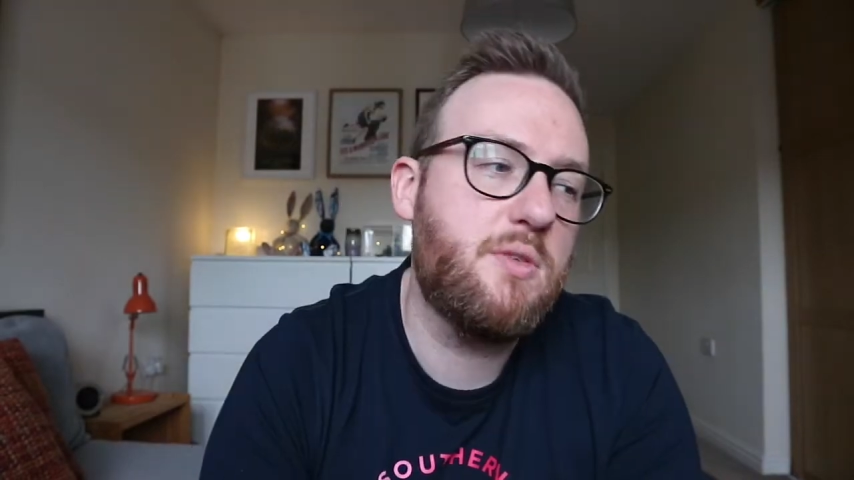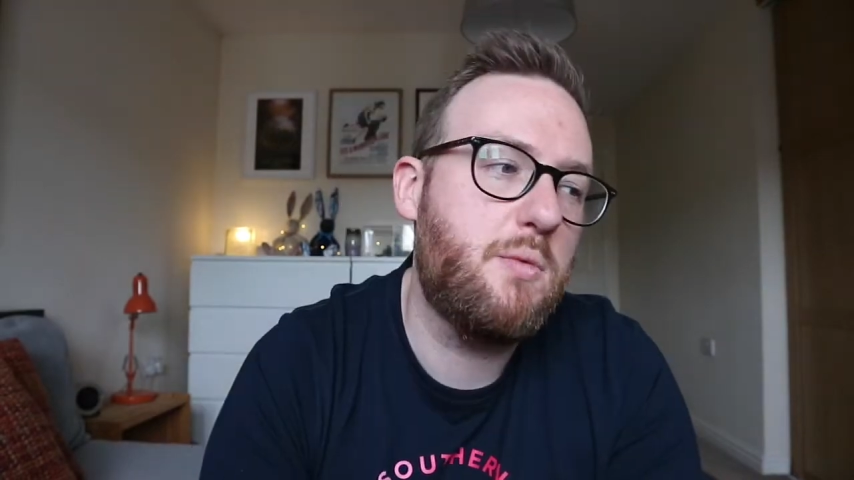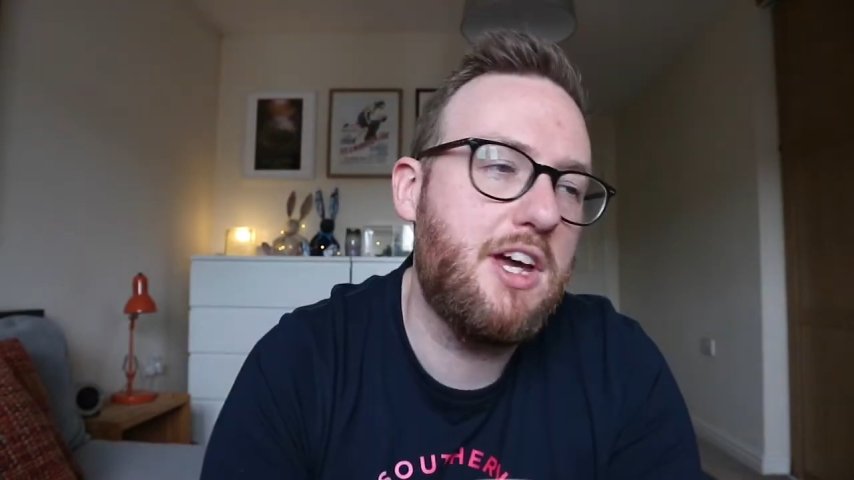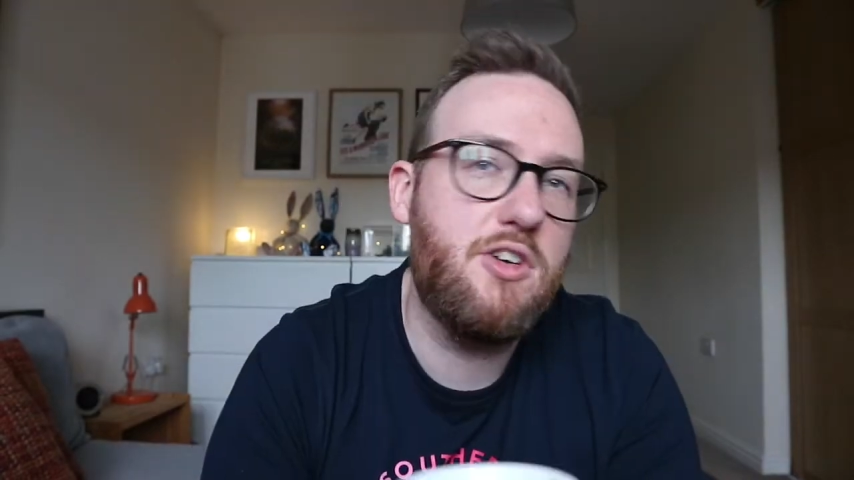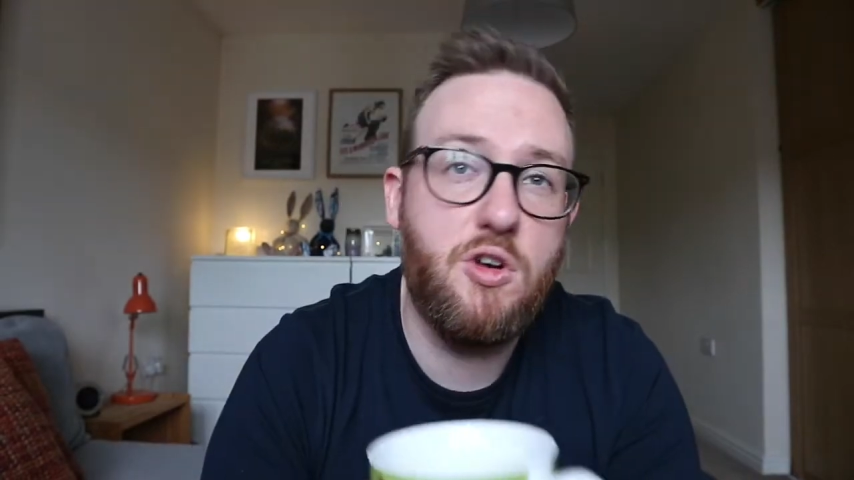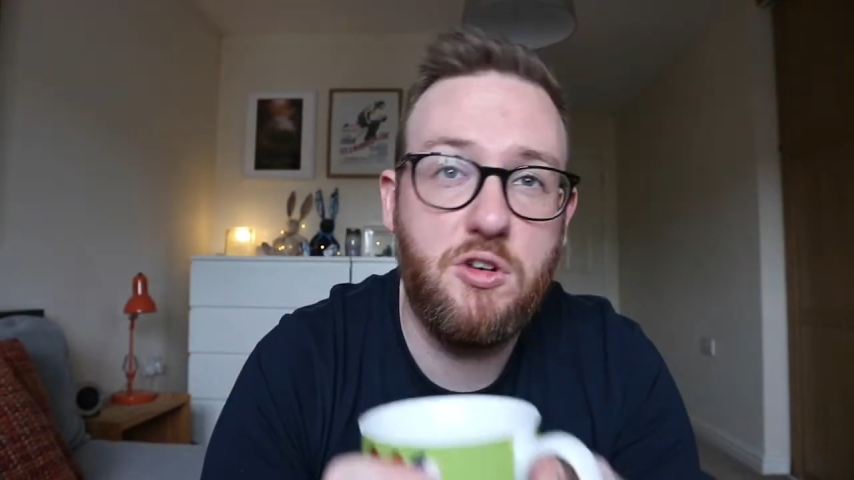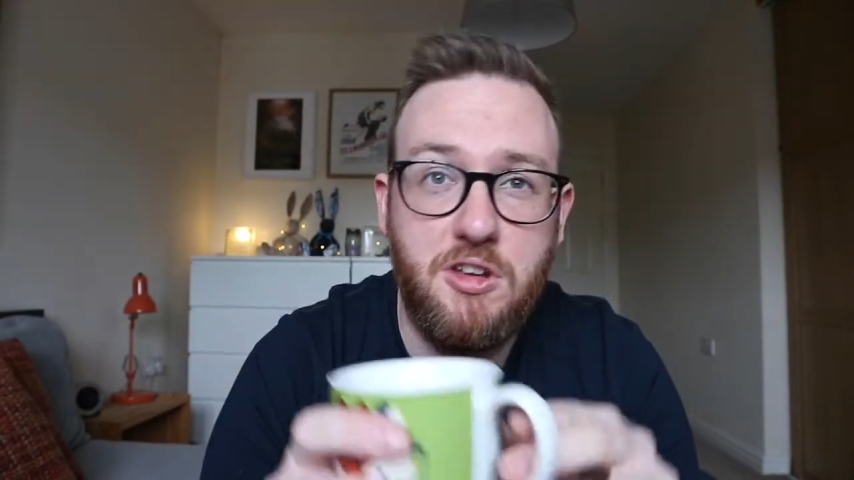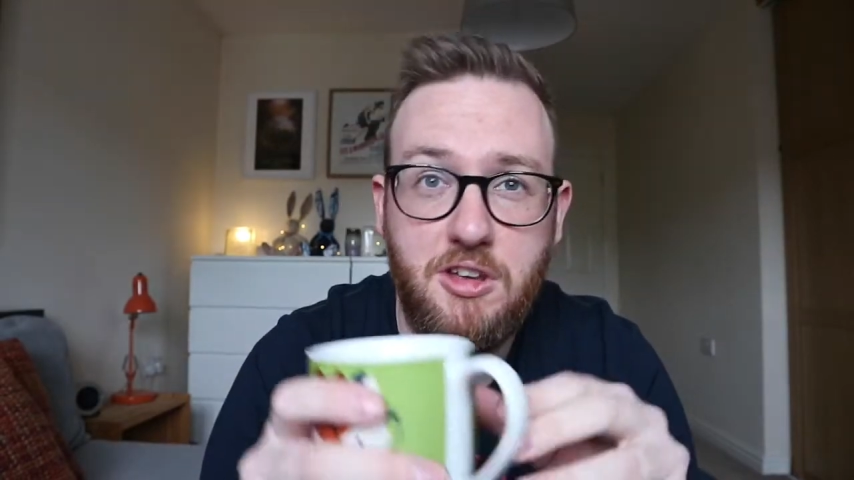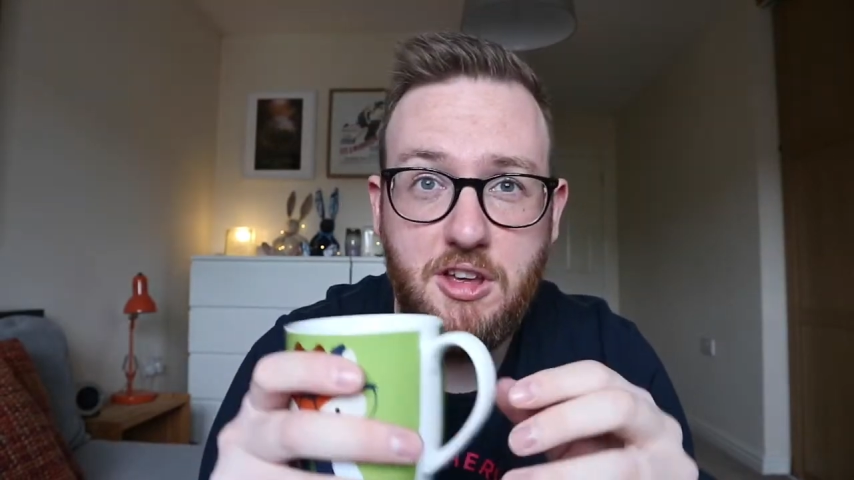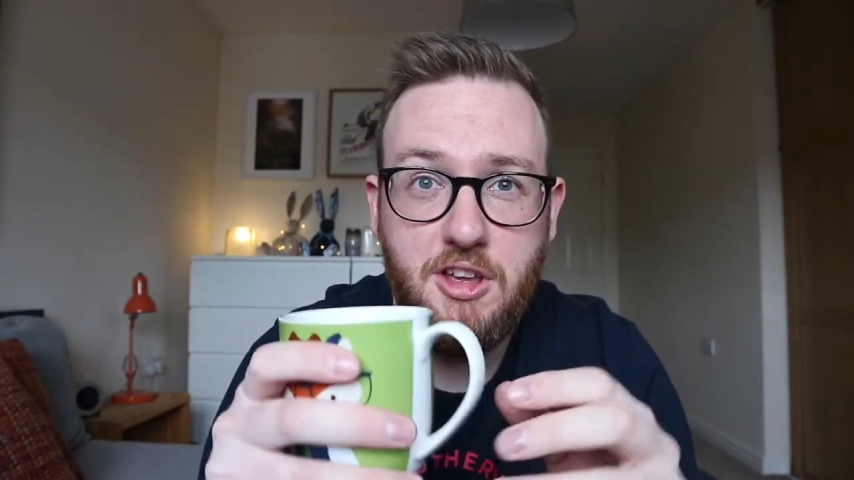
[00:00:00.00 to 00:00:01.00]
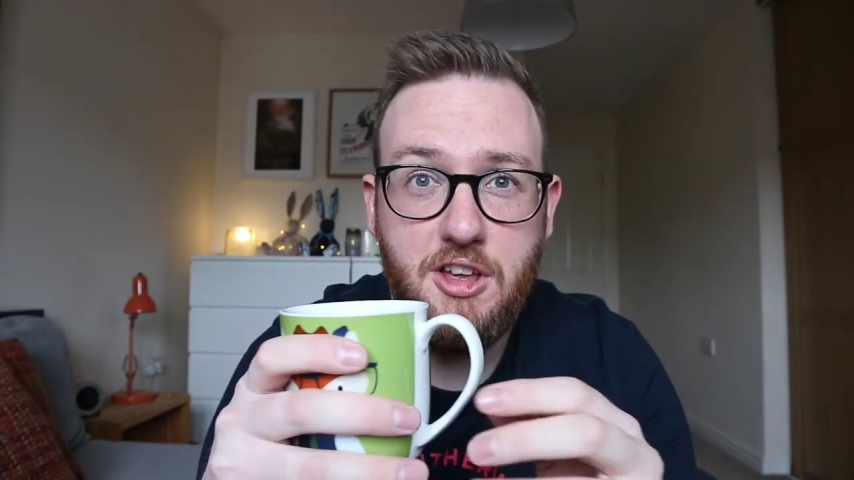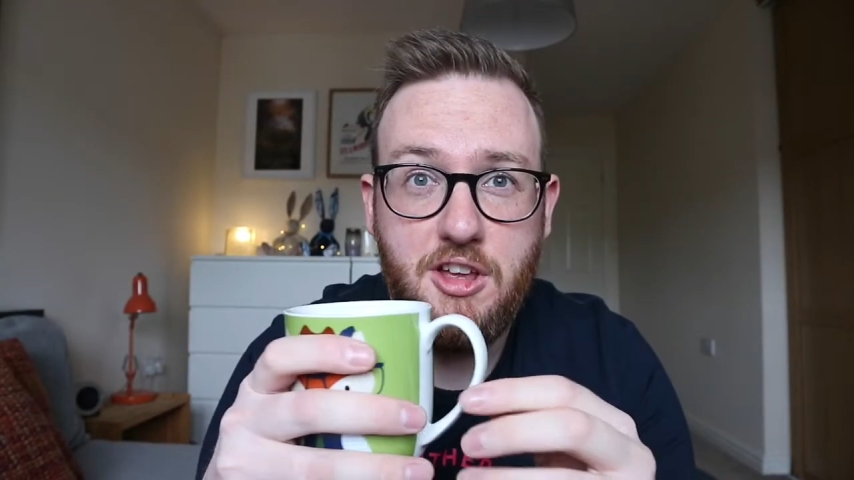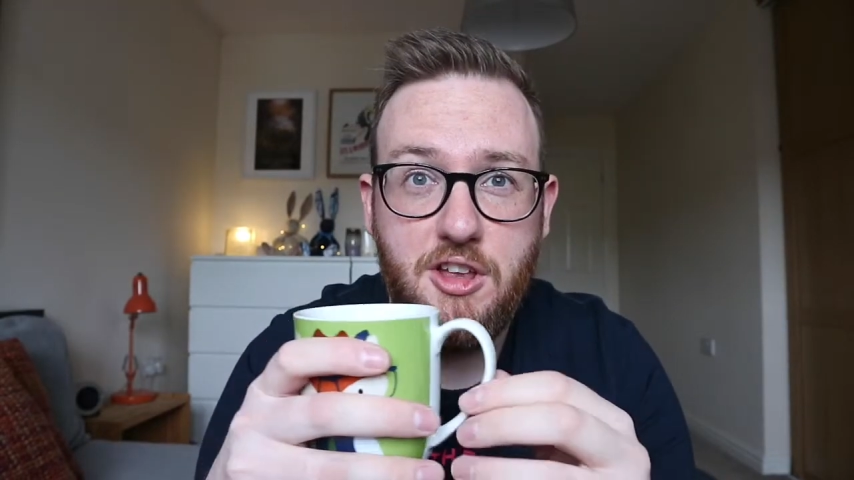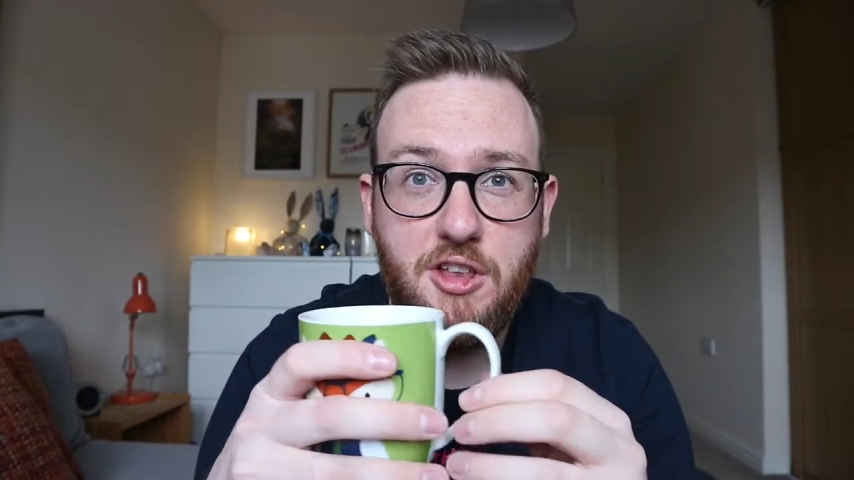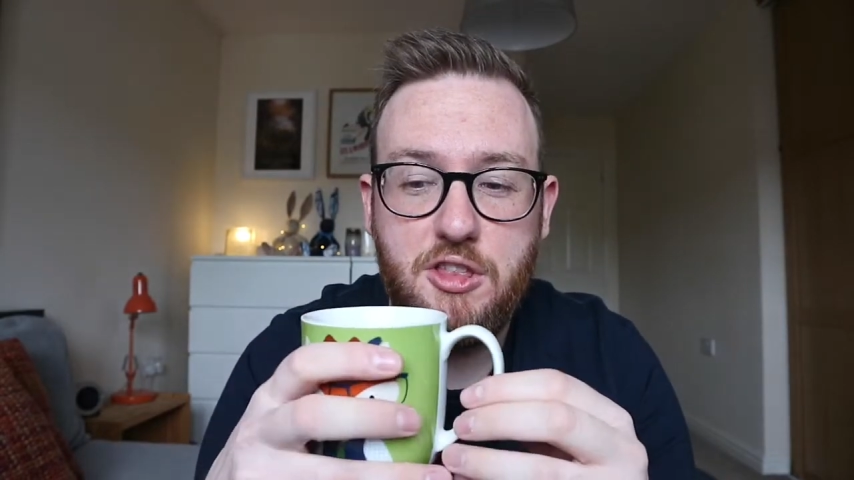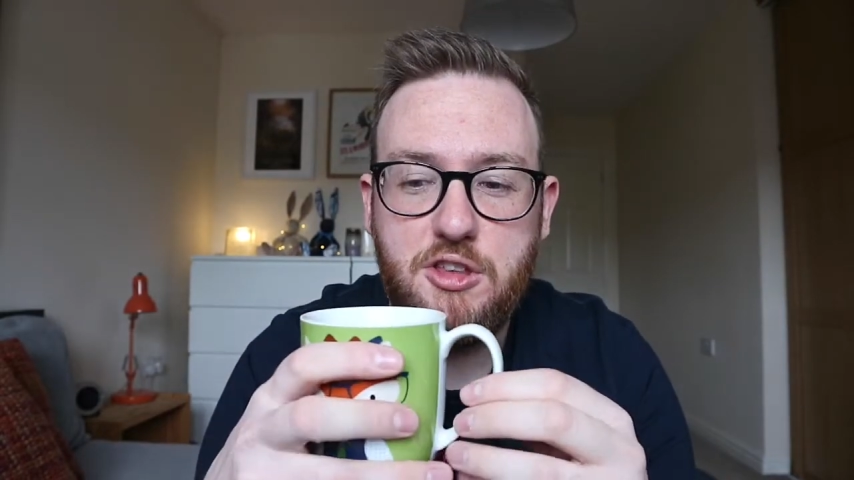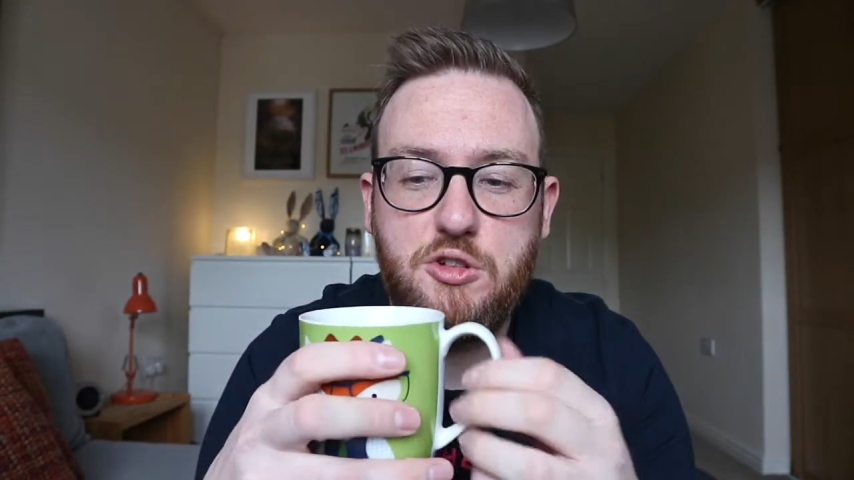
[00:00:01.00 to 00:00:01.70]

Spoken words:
We are on the